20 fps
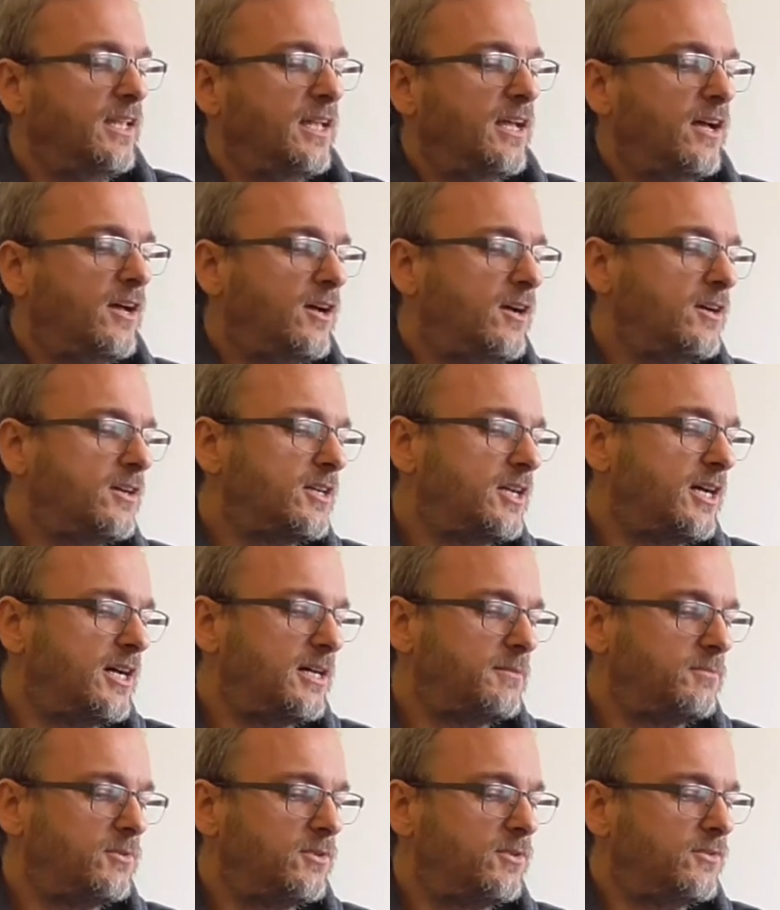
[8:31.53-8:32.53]
A
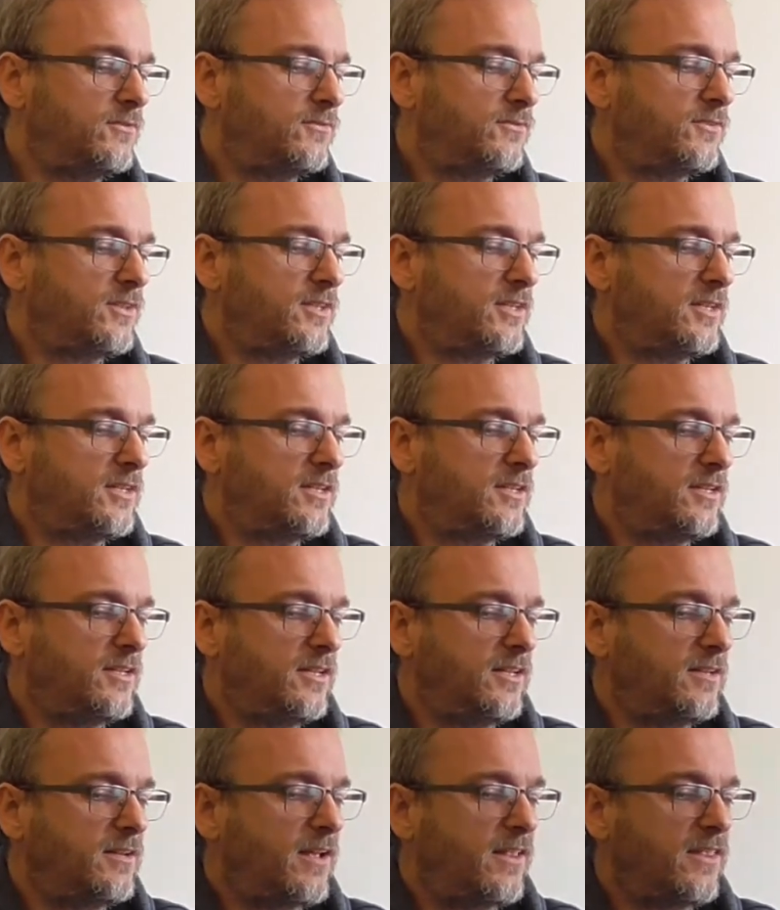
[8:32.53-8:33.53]
couple of
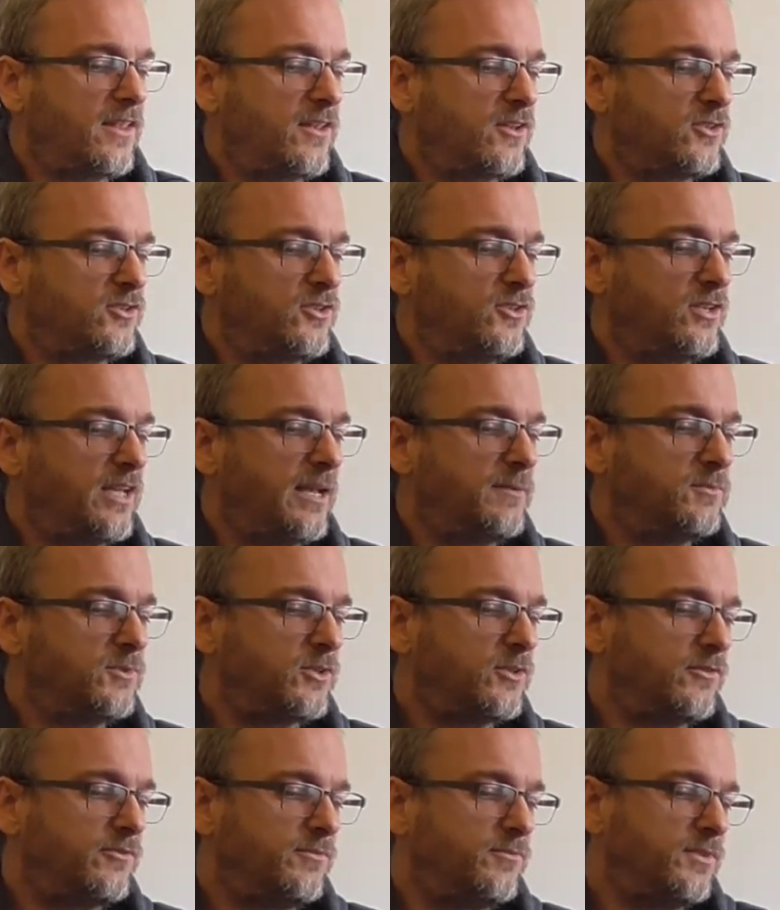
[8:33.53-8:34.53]
another 2 games I
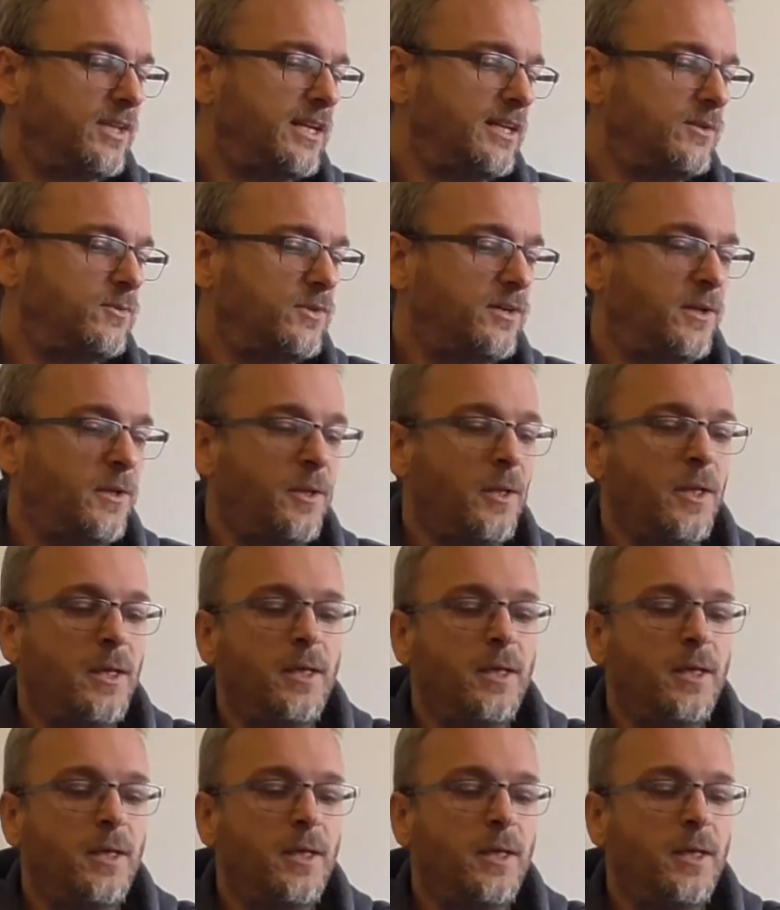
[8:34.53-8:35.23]
got from Danny. But